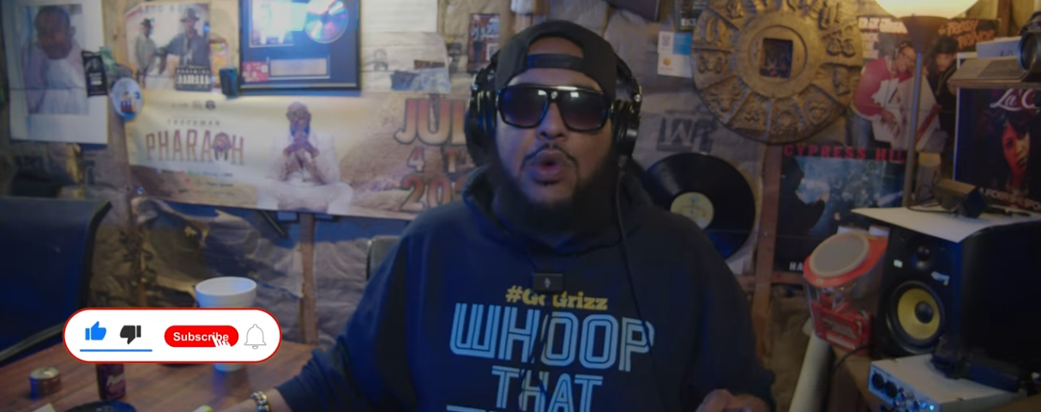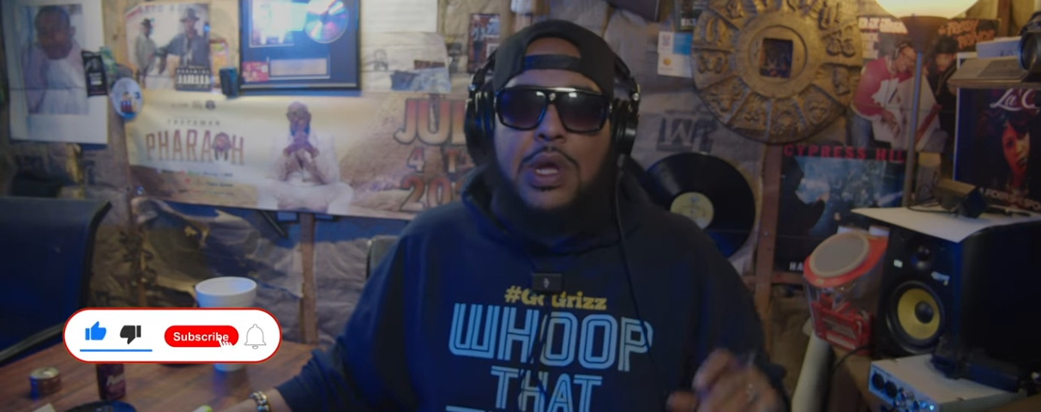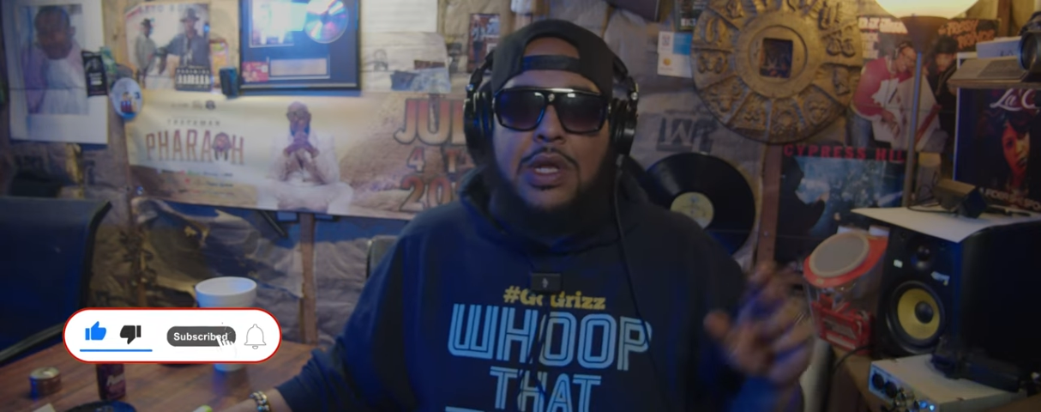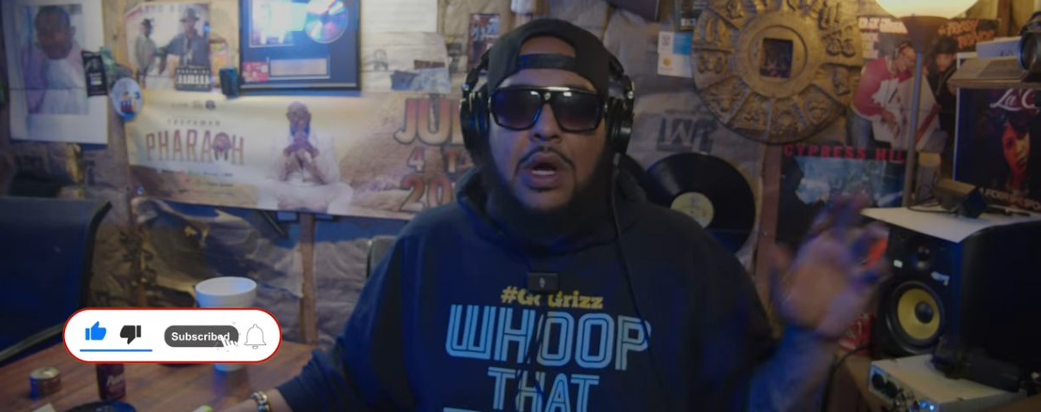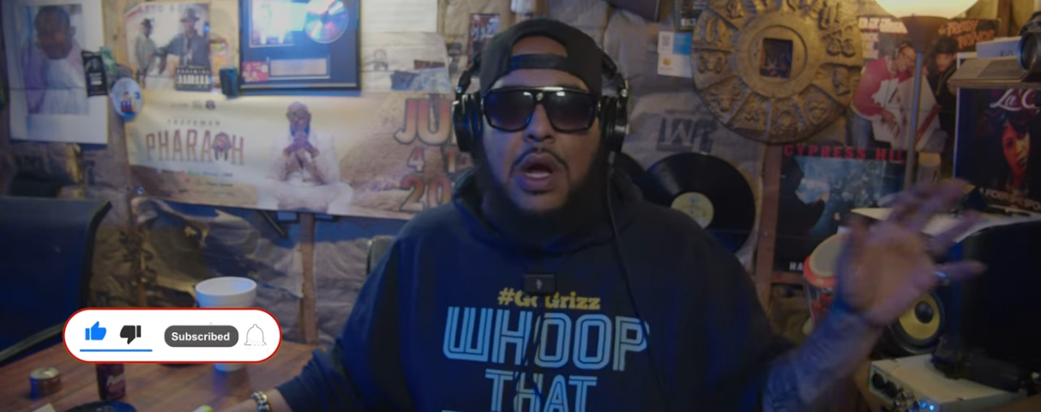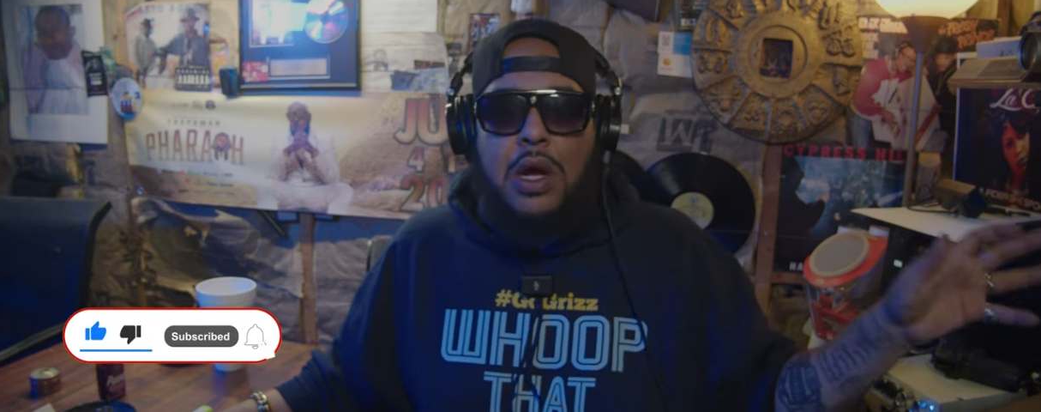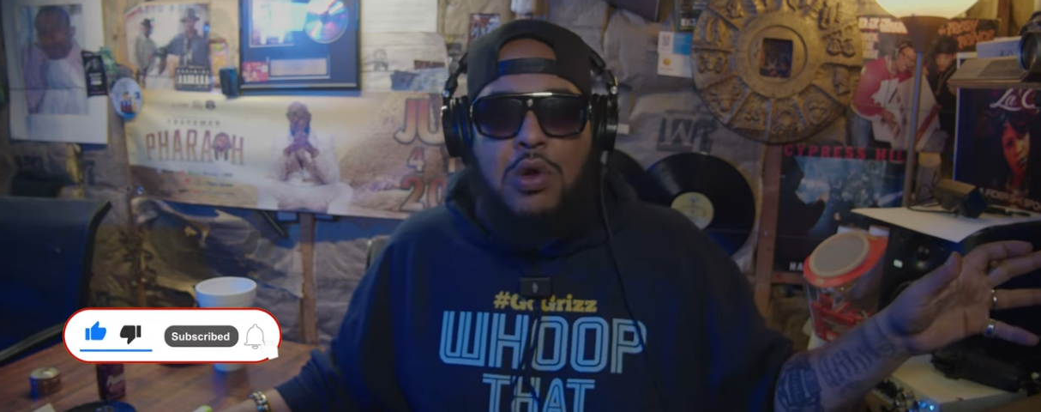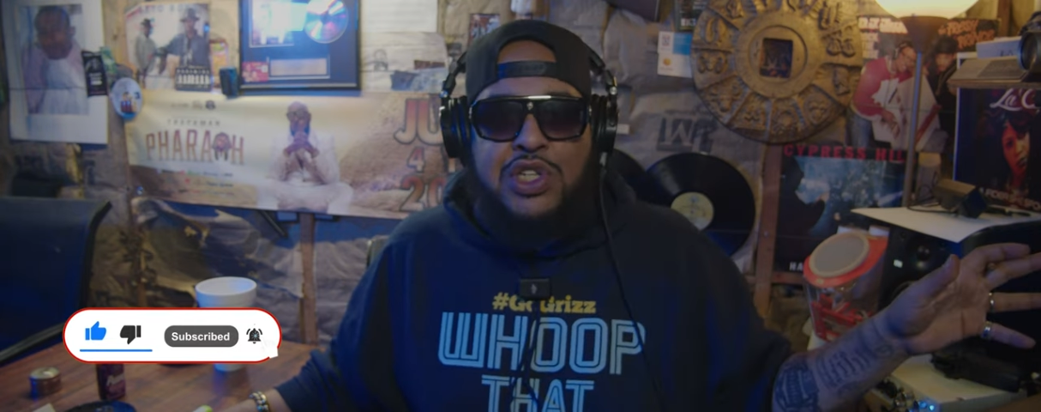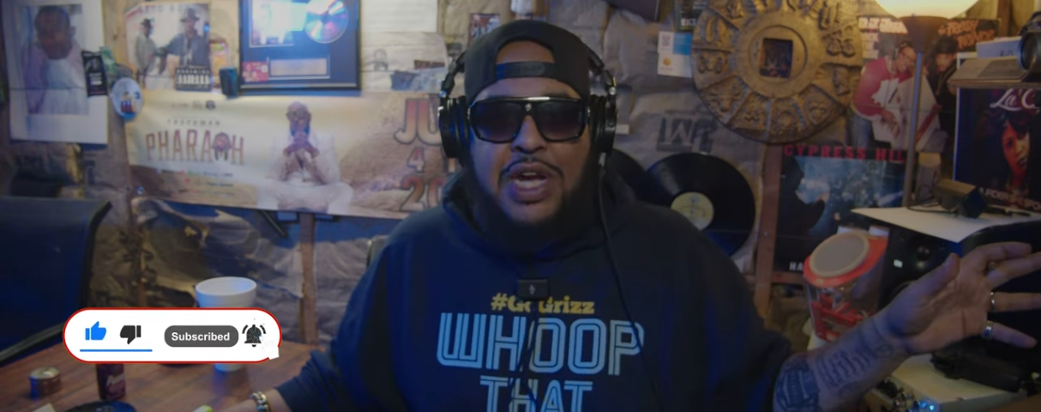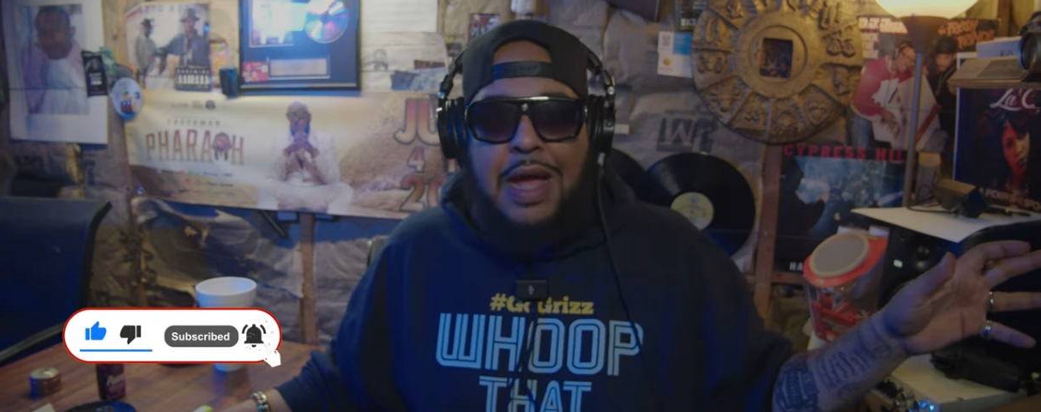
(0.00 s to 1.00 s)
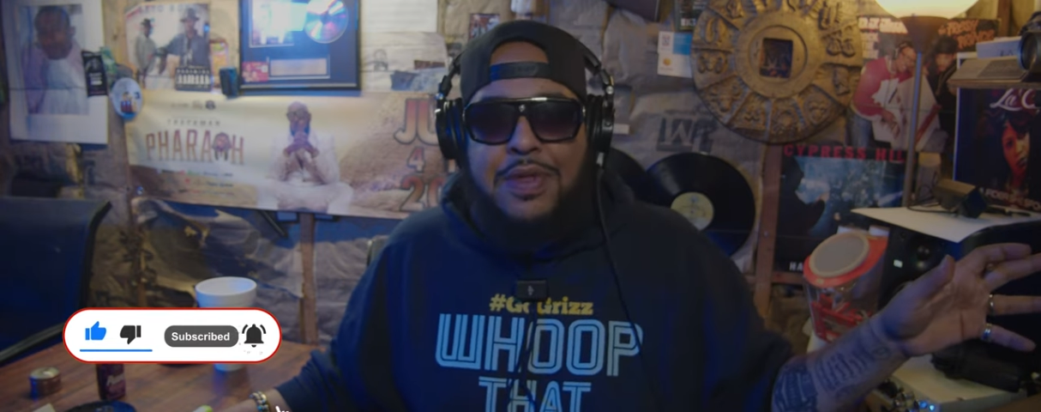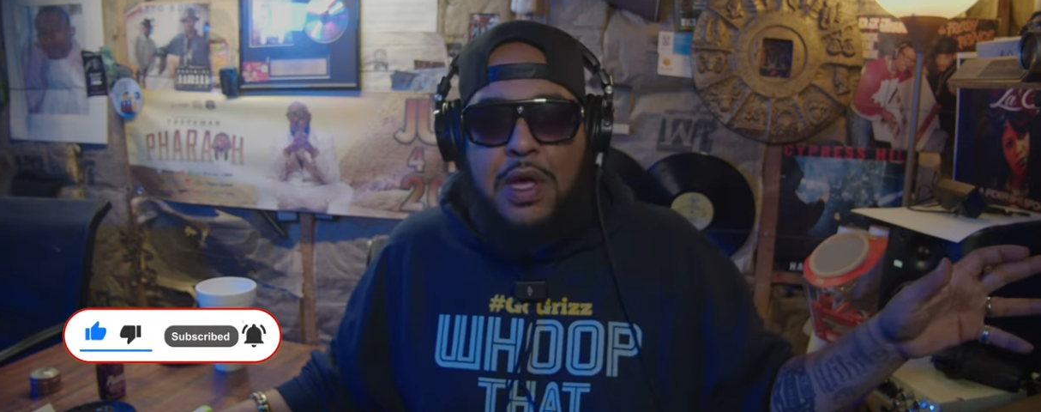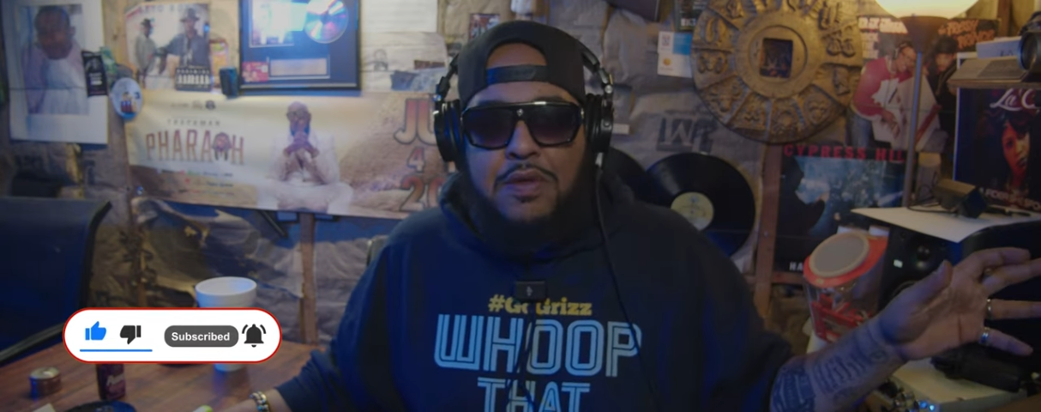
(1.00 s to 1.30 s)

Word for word: You can go check out the